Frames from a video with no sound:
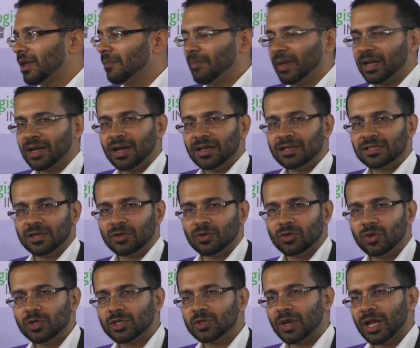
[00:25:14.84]
Because the
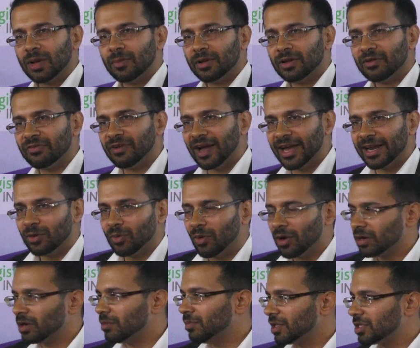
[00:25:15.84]
roots were able to find
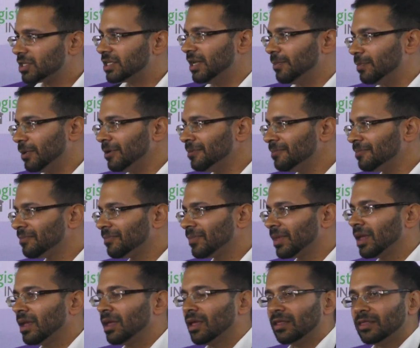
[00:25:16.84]
water much deeper,
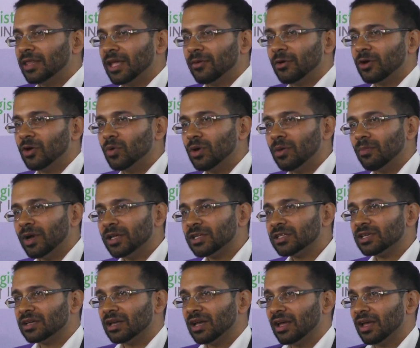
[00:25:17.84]
they grew a
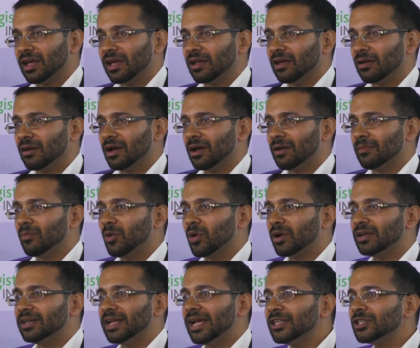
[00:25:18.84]
much more
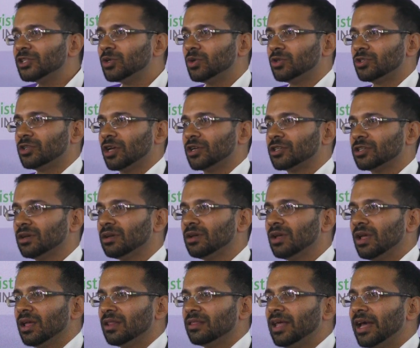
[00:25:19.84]
dense root structure.
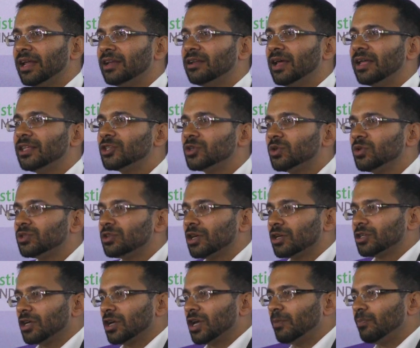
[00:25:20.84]
That dense root
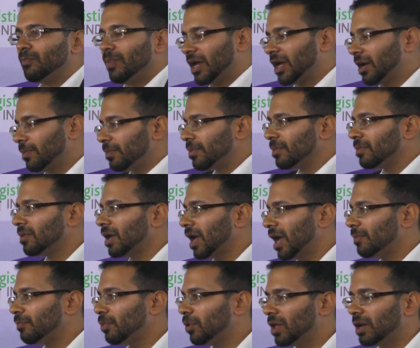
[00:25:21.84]
structure can pick up
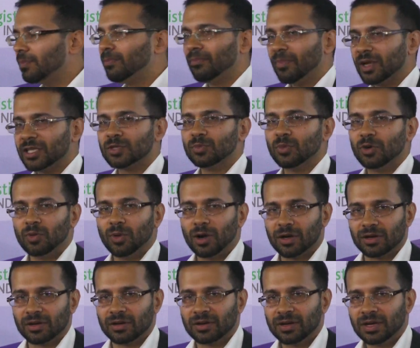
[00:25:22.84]
and pull up much more
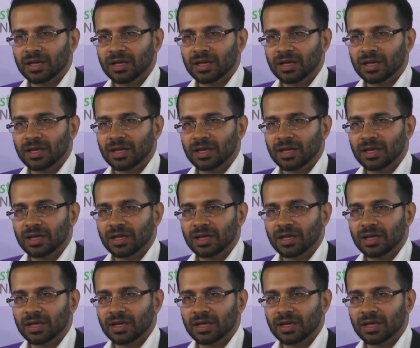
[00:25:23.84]
water.